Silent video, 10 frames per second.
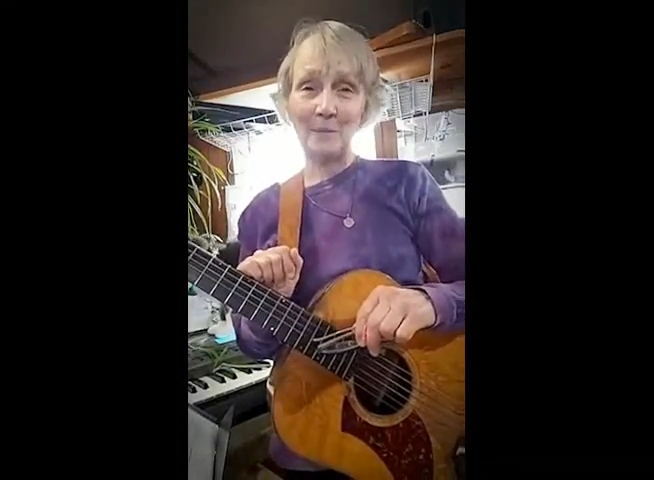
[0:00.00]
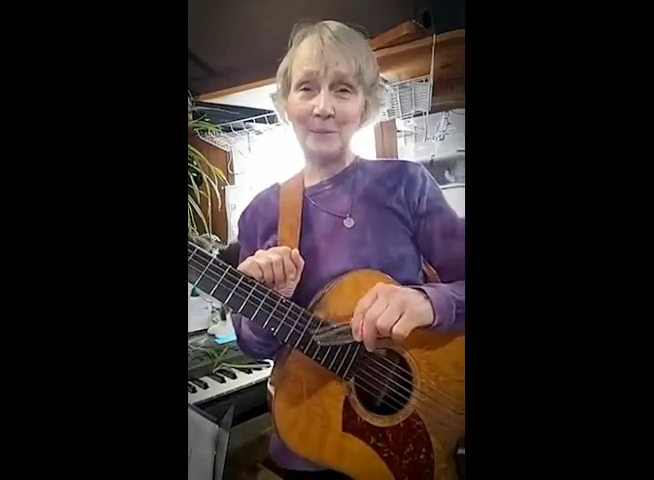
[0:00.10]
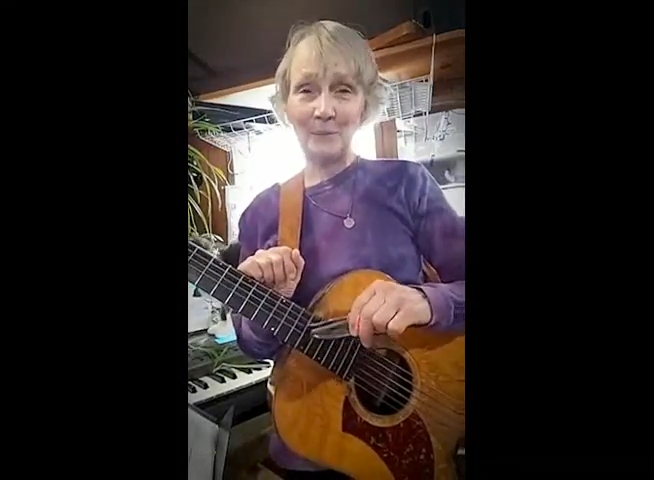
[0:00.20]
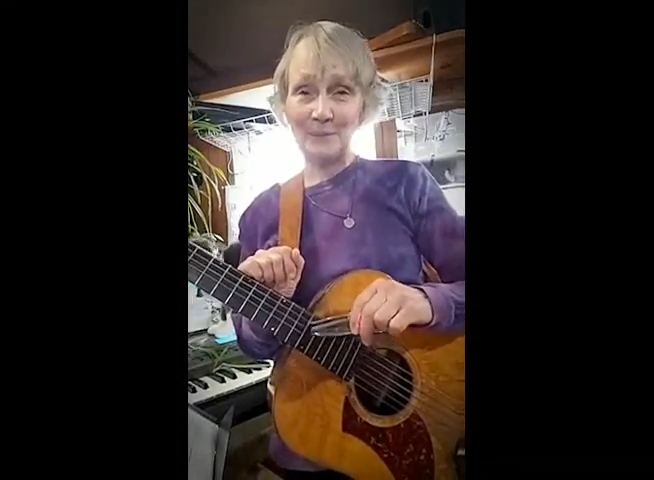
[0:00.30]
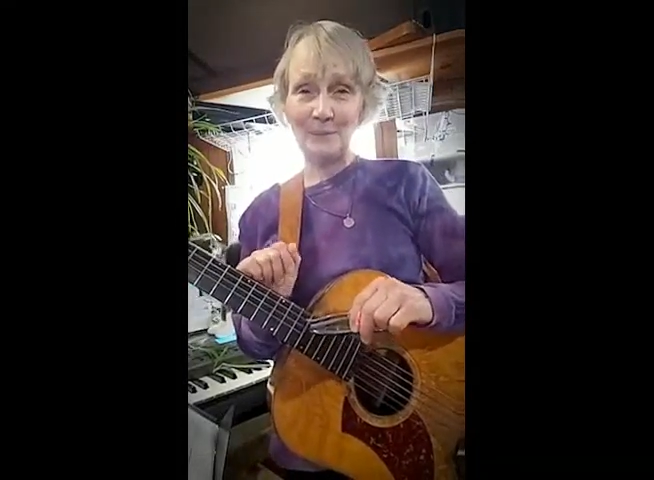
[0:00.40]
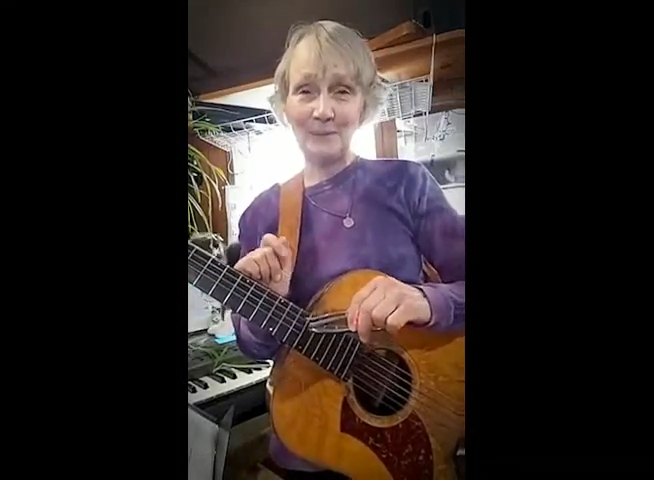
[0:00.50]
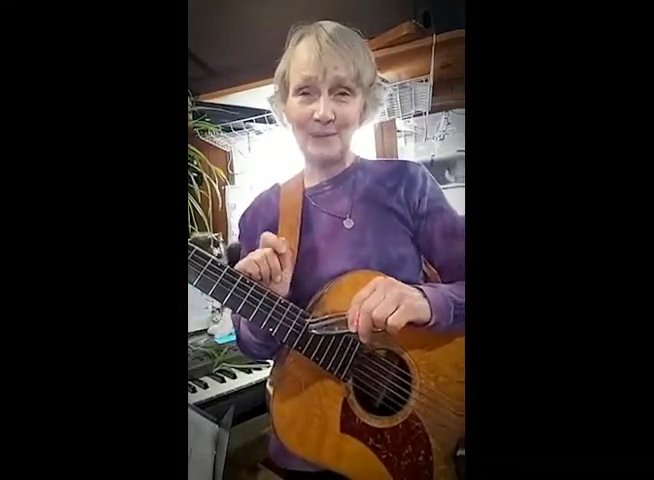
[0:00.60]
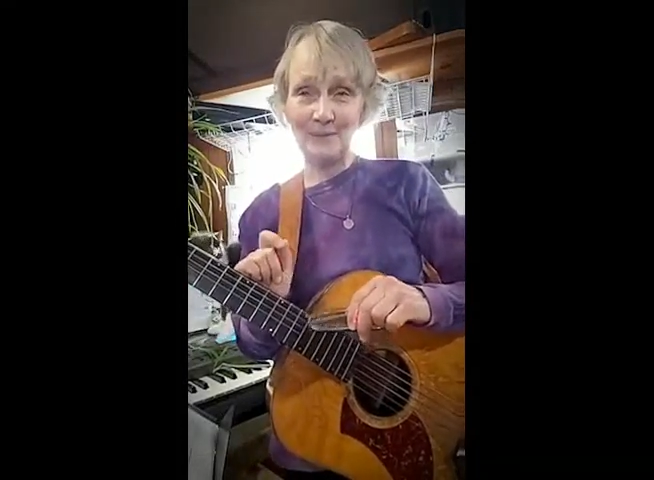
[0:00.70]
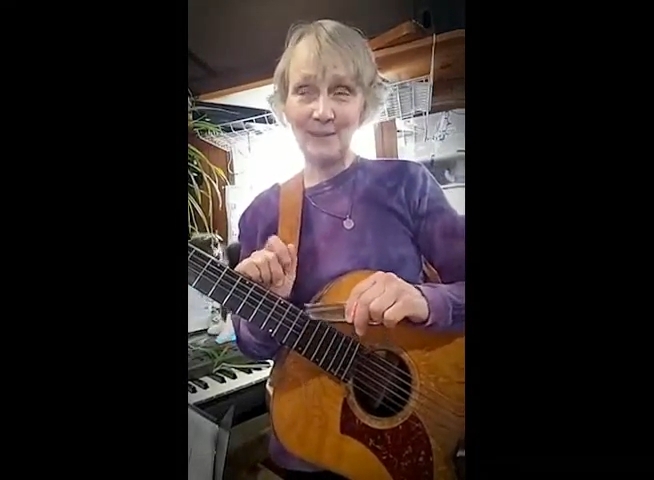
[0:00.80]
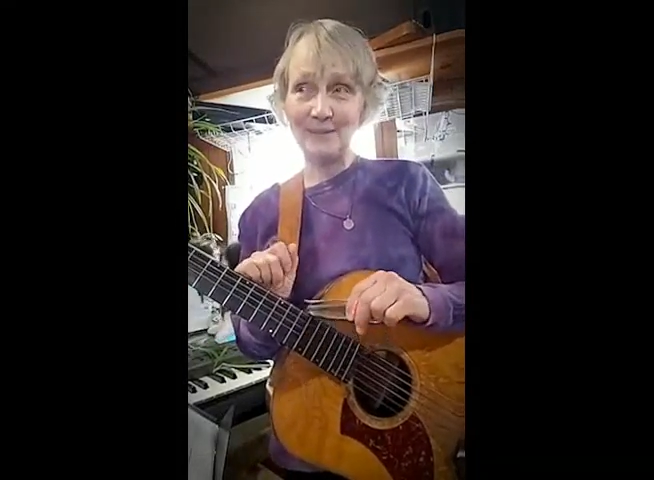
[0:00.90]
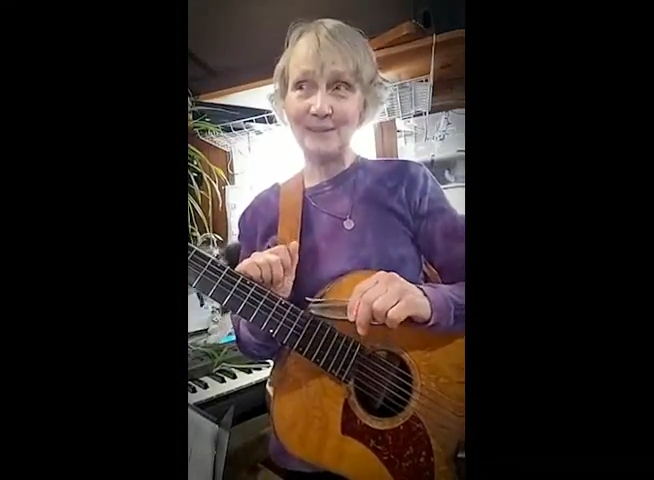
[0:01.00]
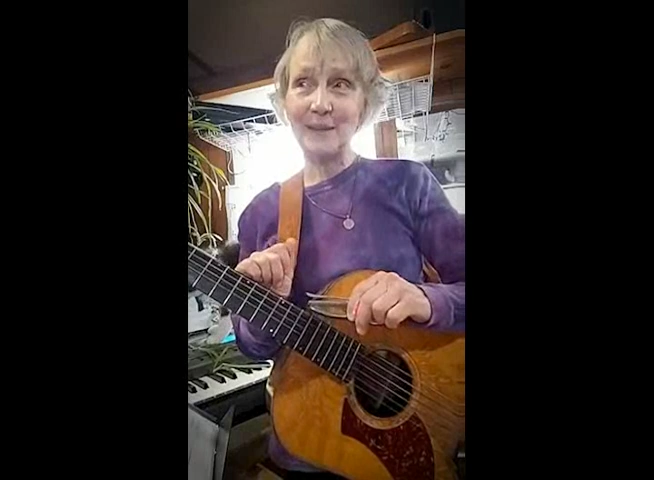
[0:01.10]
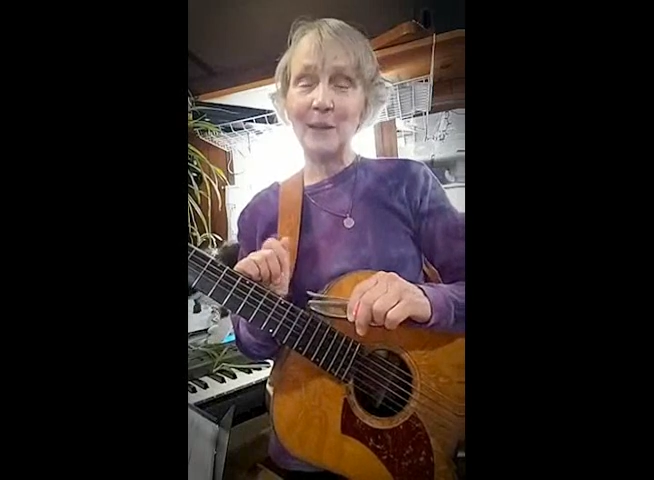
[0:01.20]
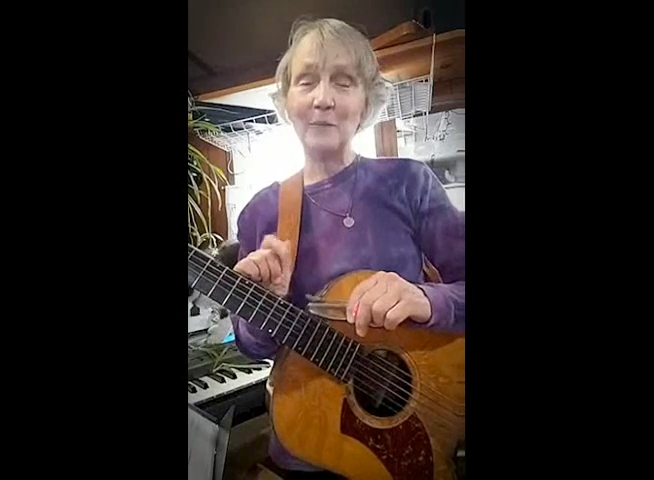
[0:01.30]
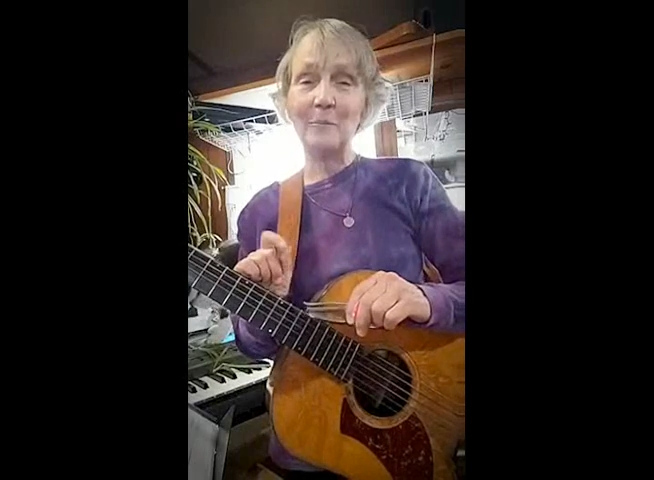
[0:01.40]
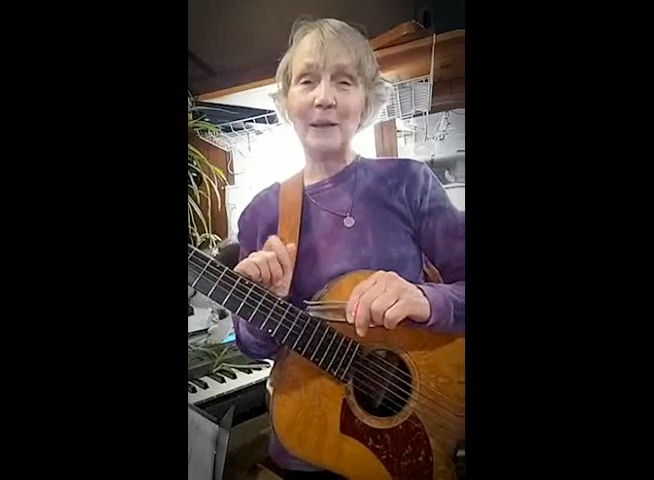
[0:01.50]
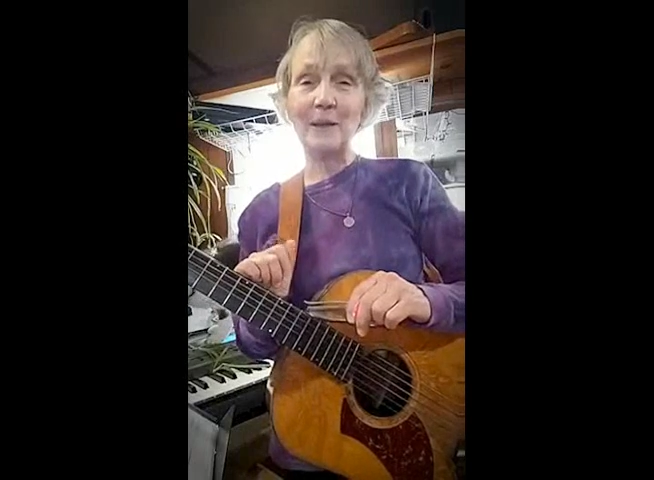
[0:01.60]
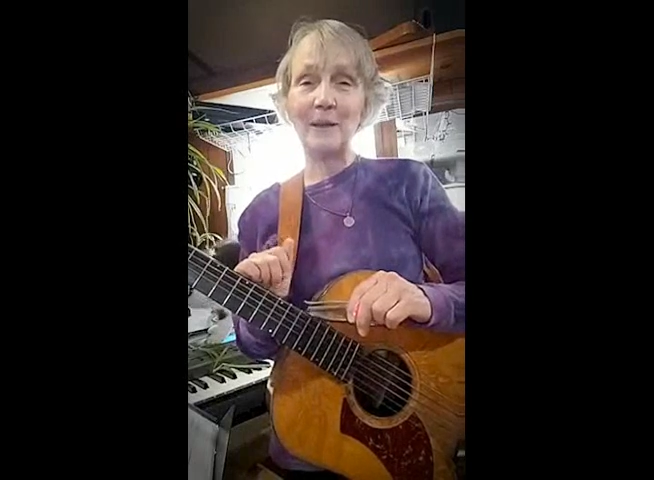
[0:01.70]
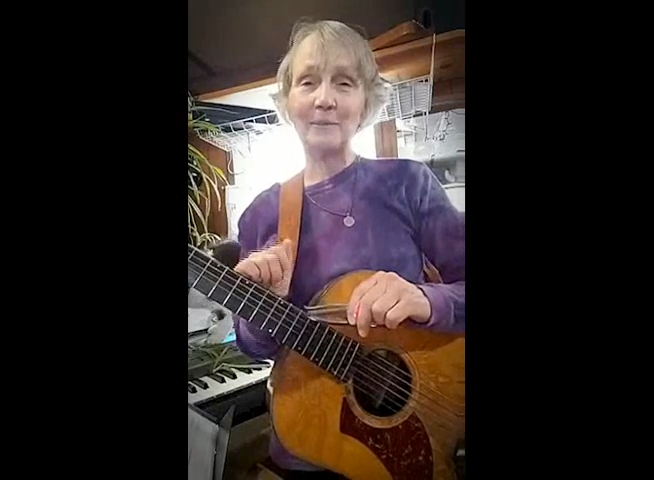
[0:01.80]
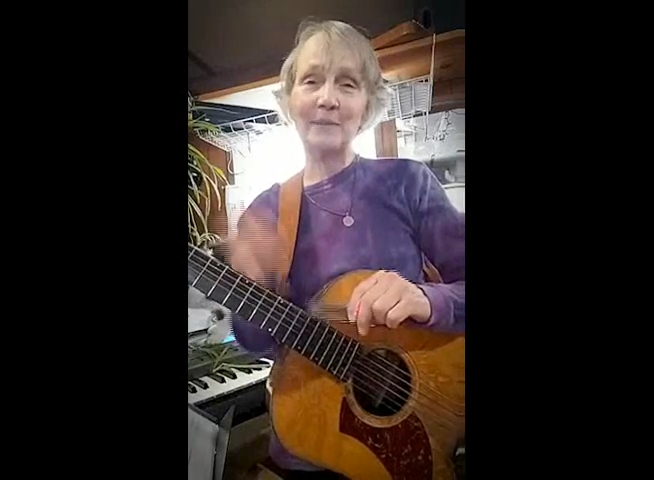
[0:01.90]
you wouldn't believe this,
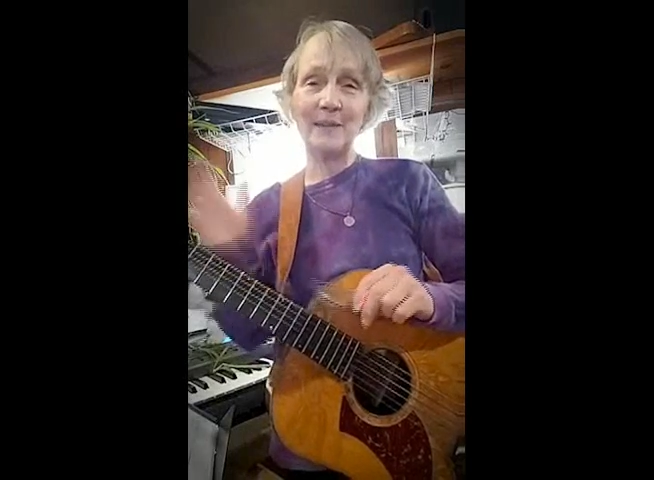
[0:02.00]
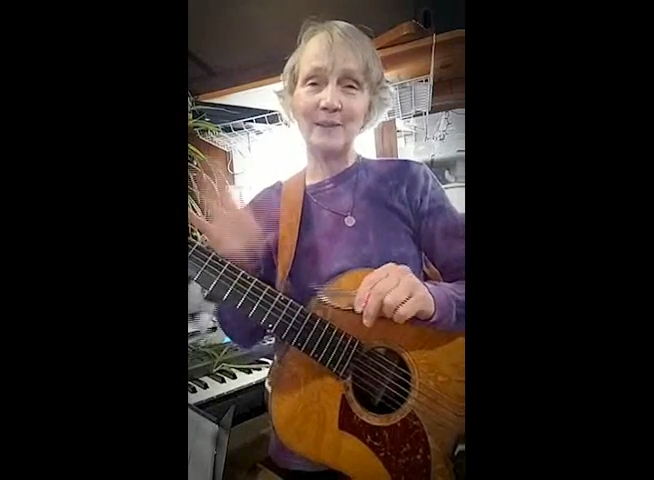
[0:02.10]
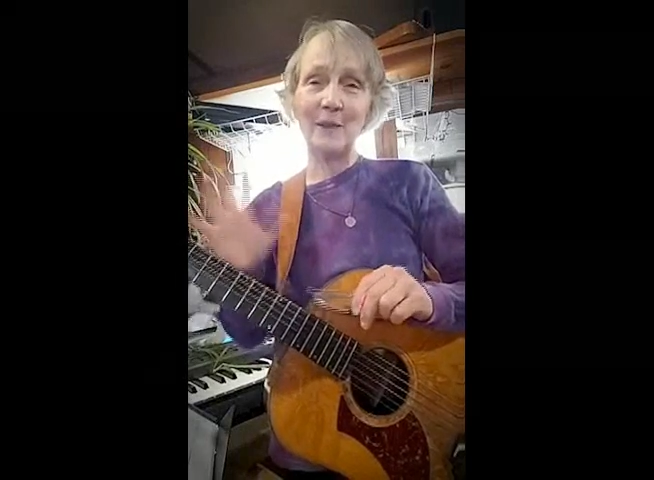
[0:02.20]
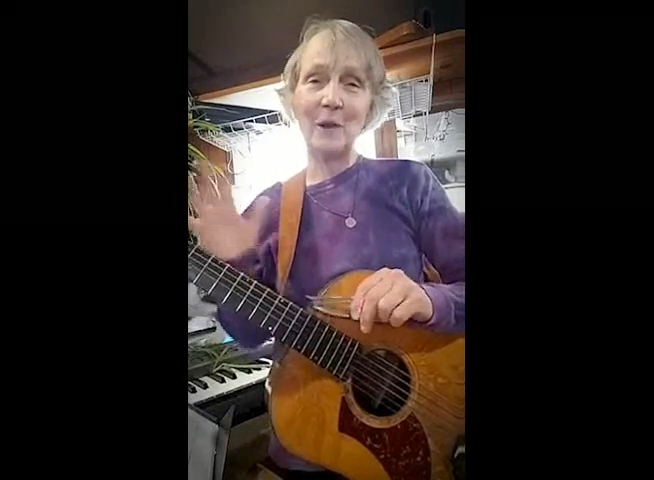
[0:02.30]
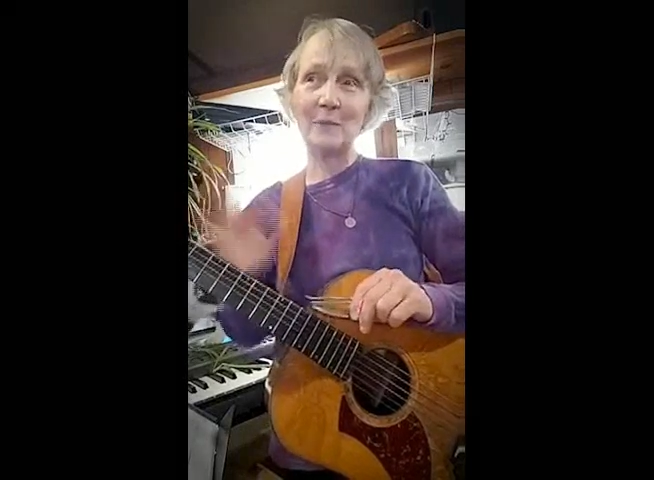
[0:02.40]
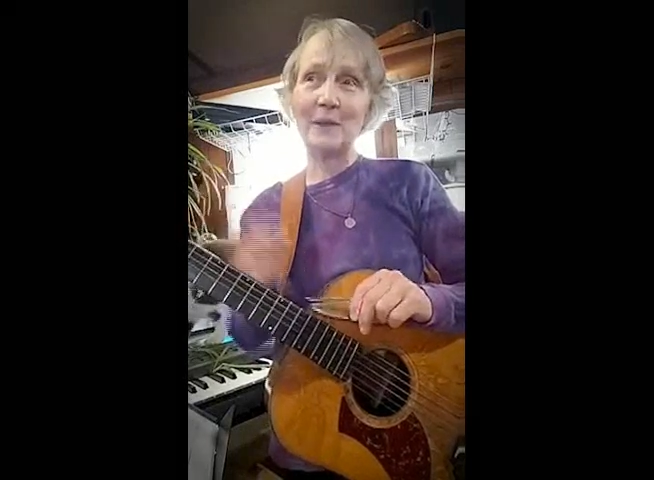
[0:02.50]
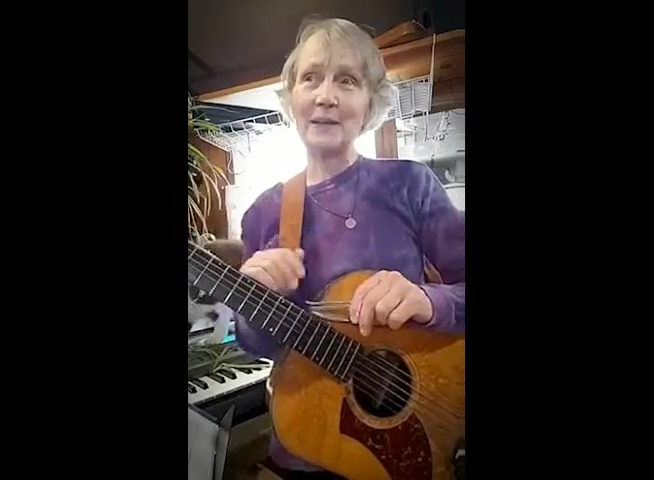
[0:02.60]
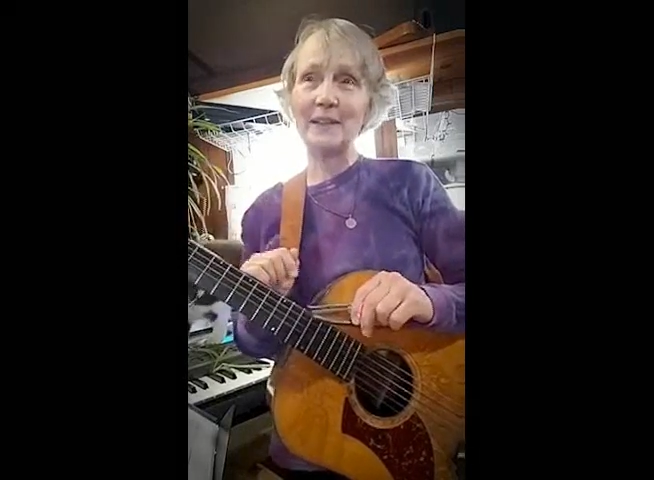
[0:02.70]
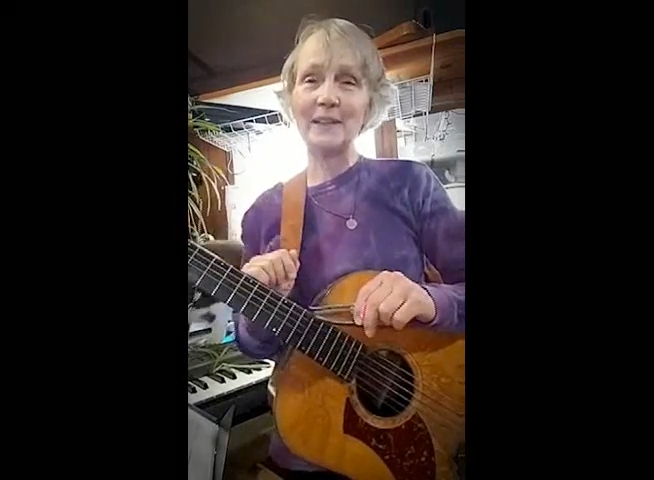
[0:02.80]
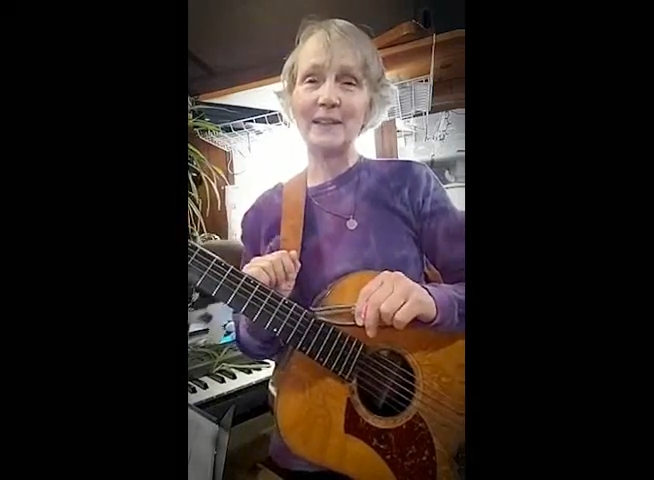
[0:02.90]
but he's gone, but